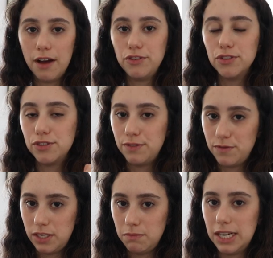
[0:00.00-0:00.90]
After those
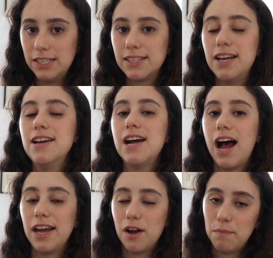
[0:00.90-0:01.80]
15 minutes,
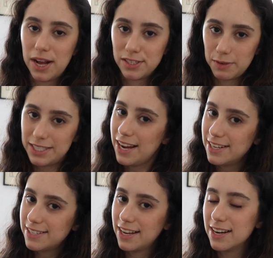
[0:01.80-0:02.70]
I come back to my desk